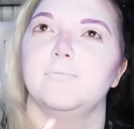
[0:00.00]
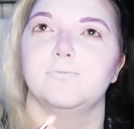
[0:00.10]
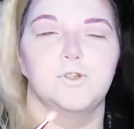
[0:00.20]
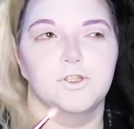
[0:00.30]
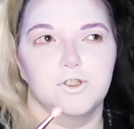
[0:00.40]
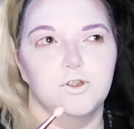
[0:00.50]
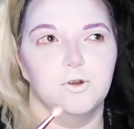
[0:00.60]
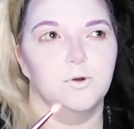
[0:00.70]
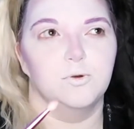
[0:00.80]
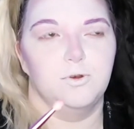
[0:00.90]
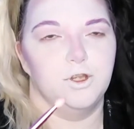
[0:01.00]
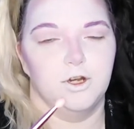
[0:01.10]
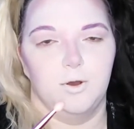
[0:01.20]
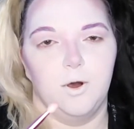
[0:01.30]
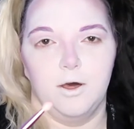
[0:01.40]
just googled, you
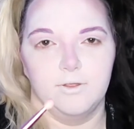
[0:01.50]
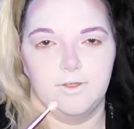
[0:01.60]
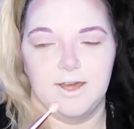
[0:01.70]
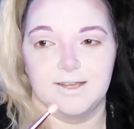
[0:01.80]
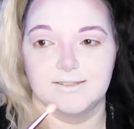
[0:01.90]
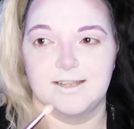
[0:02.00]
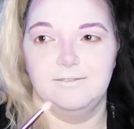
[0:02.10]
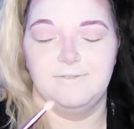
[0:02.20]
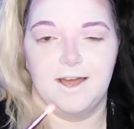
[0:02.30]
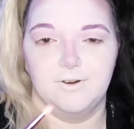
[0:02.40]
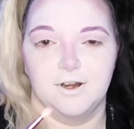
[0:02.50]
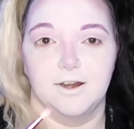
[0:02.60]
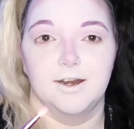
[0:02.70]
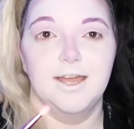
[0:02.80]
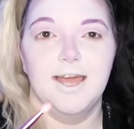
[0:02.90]
know, all the things and found
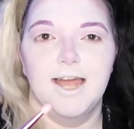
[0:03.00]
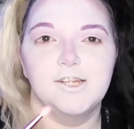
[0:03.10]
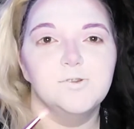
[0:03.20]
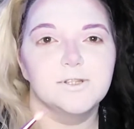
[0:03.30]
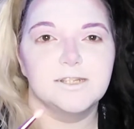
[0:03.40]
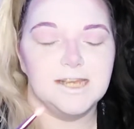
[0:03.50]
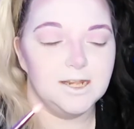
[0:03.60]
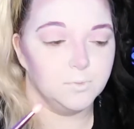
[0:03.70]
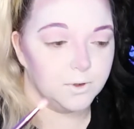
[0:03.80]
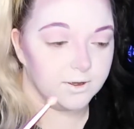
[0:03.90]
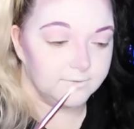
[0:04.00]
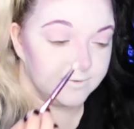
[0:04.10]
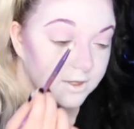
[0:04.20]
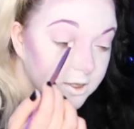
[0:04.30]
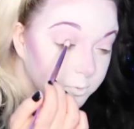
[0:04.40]
her, and she was in Teen Wolf,
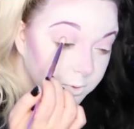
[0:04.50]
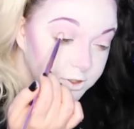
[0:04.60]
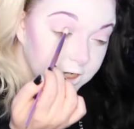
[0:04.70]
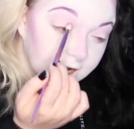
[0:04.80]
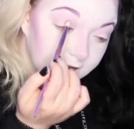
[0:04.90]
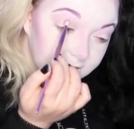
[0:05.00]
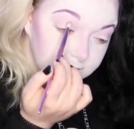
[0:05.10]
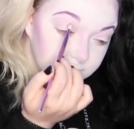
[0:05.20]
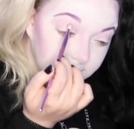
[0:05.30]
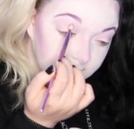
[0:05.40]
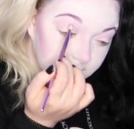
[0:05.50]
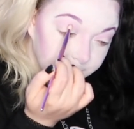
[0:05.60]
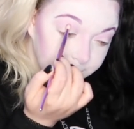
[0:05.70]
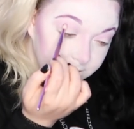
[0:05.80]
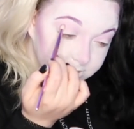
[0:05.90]
which I got into like a
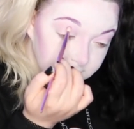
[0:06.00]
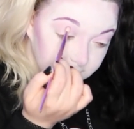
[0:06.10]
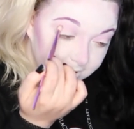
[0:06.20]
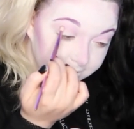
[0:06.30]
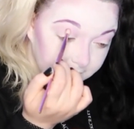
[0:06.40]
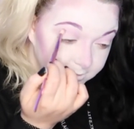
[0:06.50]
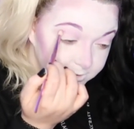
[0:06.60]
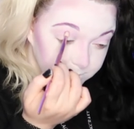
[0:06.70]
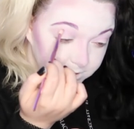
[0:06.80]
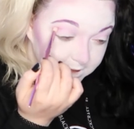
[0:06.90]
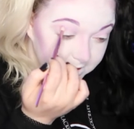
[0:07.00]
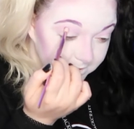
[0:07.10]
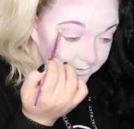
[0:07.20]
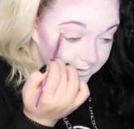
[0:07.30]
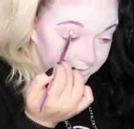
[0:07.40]
couple years ago. Like, I thought it was
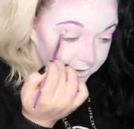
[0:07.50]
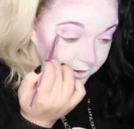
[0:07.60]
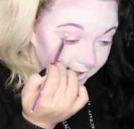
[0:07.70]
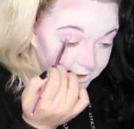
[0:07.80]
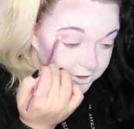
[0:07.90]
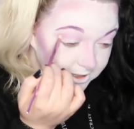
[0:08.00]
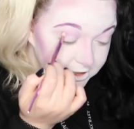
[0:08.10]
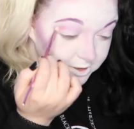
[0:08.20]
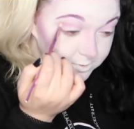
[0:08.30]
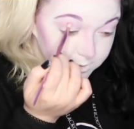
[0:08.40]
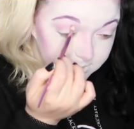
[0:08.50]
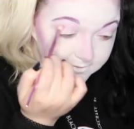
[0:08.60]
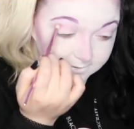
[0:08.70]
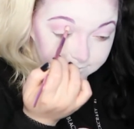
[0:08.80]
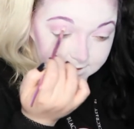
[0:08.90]
really good actually, and she was one of
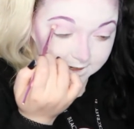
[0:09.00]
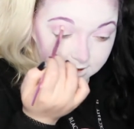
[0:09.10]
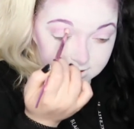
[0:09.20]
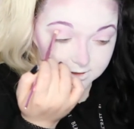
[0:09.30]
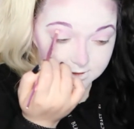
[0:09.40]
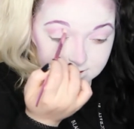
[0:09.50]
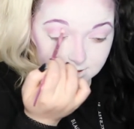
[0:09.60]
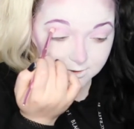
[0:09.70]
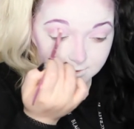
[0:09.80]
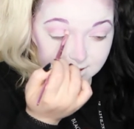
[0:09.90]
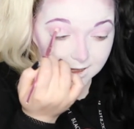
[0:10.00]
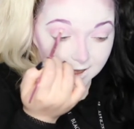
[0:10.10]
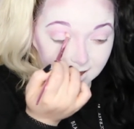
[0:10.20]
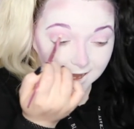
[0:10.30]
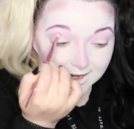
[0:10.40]
my favorite characters, so
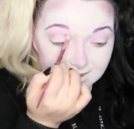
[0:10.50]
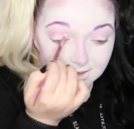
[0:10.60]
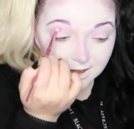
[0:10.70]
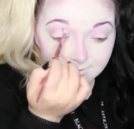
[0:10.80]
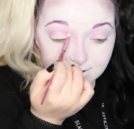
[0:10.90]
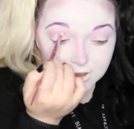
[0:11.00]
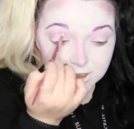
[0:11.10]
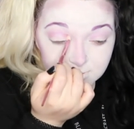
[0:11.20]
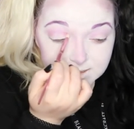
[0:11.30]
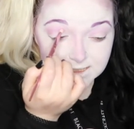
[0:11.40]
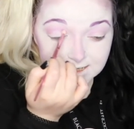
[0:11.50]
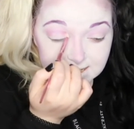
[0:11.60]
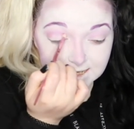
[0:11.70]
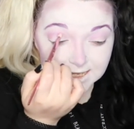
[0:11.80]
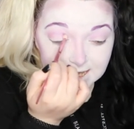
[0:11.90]
I loved that she was in
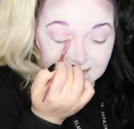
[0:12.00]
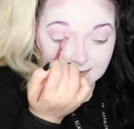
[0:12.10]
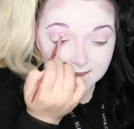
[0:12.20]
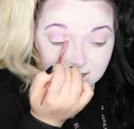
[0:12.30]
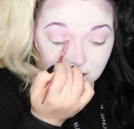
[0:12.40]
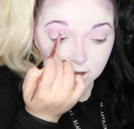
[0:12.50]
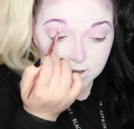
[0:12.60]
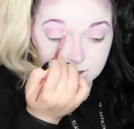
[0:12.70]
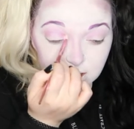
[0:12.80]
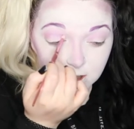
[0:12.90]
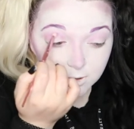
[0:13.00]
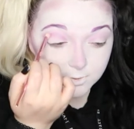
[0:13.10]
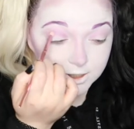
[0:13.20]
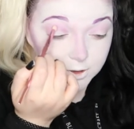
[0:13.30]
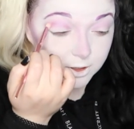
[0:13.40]
it. And then also,
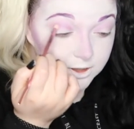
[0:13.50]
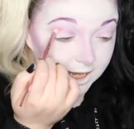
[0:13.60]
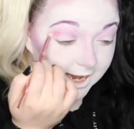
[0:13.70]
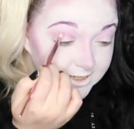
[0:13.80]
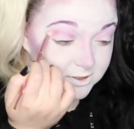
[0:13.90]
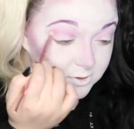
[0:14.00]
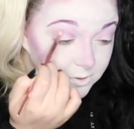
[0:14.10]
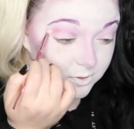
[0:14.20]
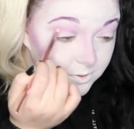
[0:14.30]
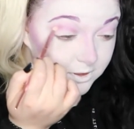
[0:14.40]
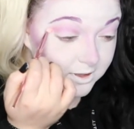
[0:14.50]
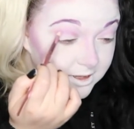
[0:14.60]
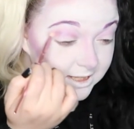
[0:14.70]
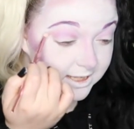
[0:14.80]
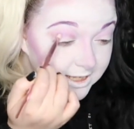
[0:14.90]
when you go to the high school,
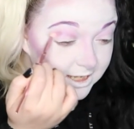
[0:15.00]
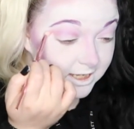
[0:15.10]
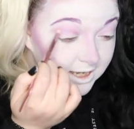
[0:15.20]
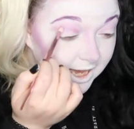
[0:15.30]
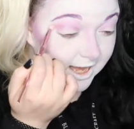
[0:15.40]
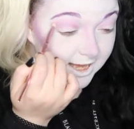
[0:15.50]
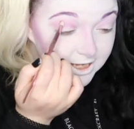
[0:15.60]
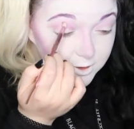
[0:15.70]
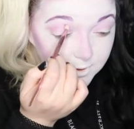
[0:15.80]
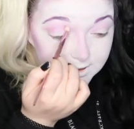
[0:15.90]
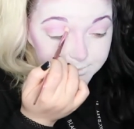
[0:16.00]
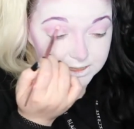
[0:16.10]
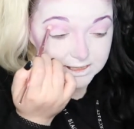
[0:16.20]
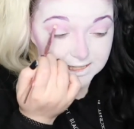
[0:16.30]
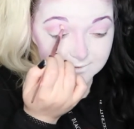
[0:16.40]
the guy who I
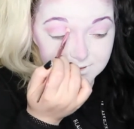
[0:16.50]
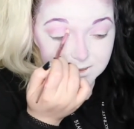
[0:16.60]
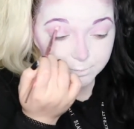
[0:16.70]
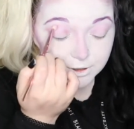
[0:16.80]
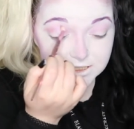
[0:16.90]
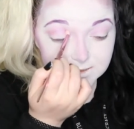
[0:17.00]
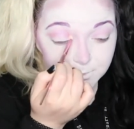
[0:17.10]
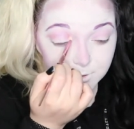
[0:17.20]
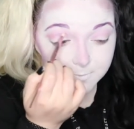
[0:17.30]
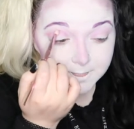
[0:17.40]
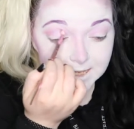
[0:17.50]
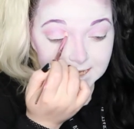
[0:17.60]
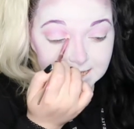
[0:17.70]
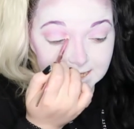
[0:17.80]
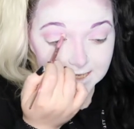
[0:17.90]
believe is the principal,
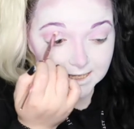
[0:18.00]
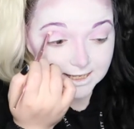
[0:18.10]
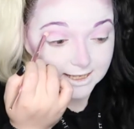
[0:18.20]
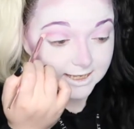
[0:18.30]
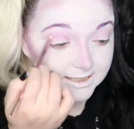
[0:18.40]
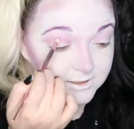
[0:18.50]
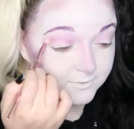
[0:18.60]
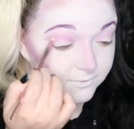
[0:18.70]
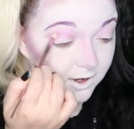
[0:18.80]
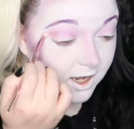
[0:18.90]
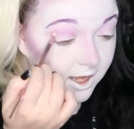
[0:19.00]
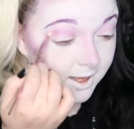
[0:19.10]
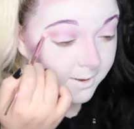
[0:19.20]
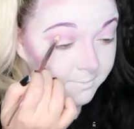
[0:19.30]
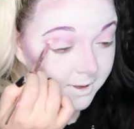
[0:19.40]
he is
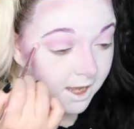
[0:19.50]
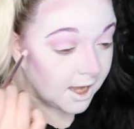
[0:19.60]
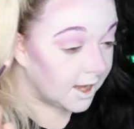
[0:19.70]
from